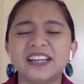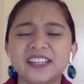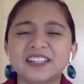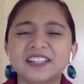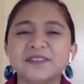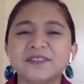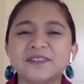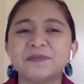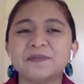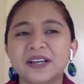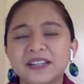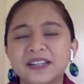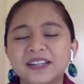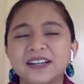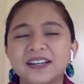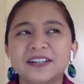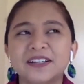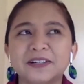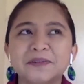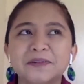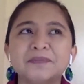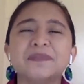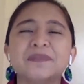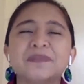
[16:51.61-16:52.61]
But
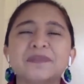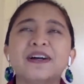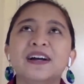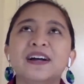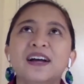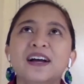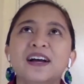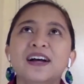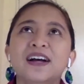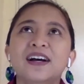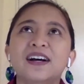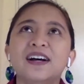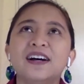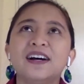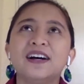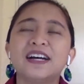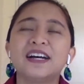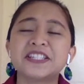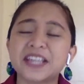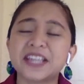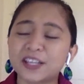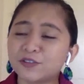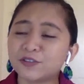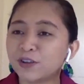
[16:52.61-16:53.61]

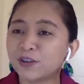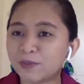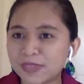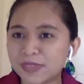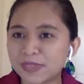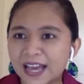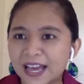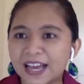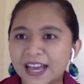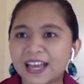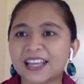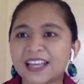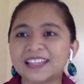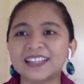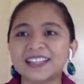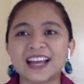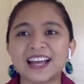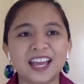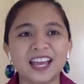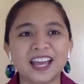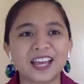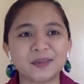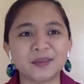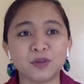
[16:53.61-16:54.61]
aside from that,
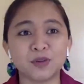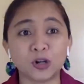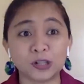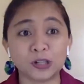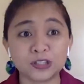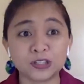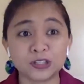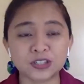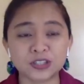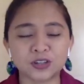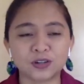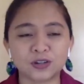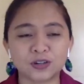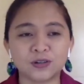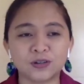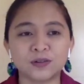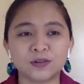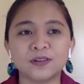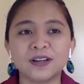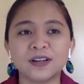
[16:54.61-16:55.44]
I'm also